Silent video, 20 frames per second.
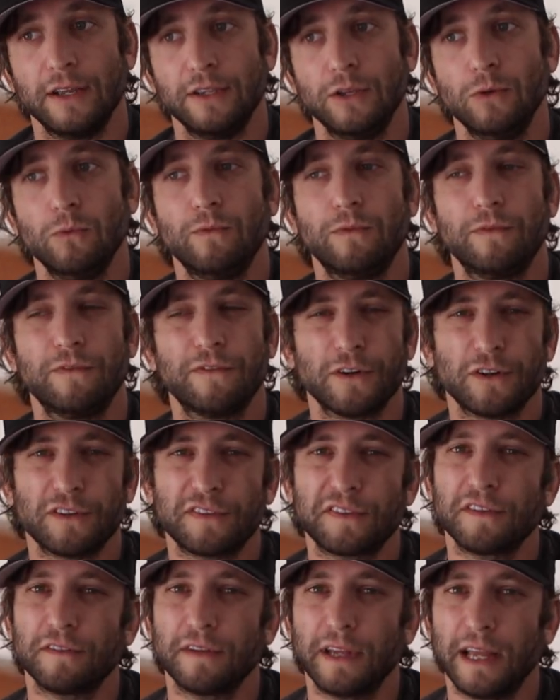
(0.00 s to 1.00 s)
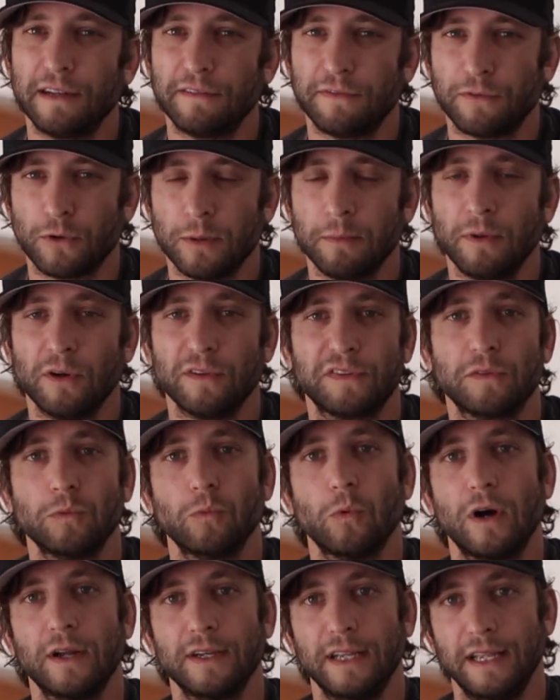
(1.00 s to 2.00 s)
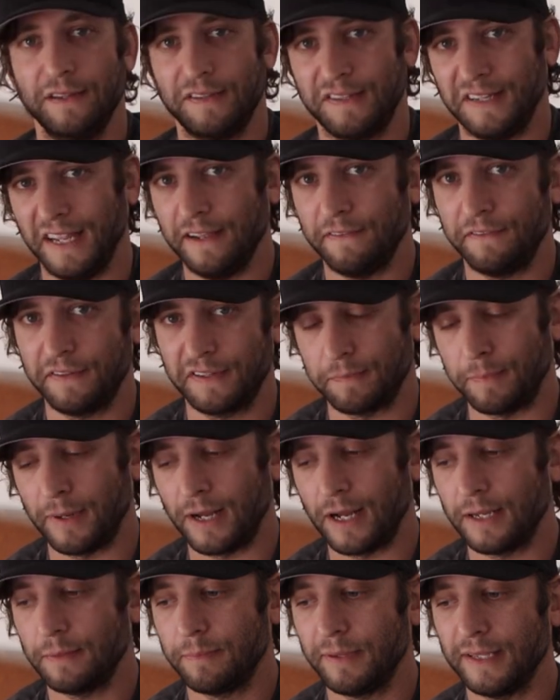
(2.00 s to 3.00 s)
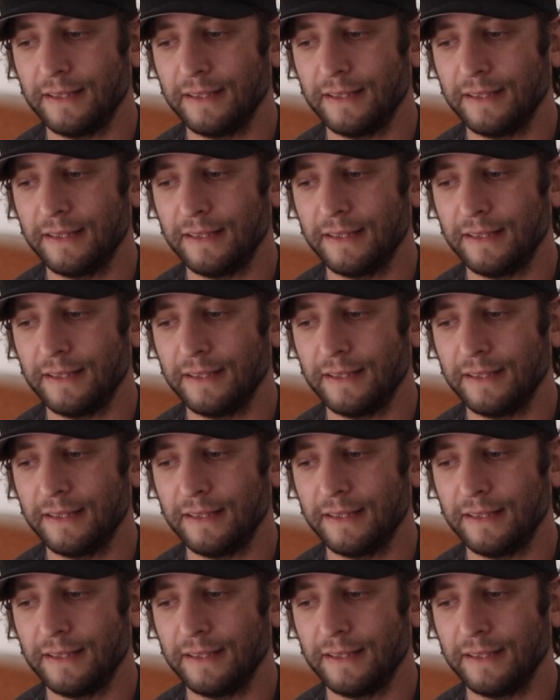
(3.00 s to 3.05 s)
You first and foremost want a safe spot,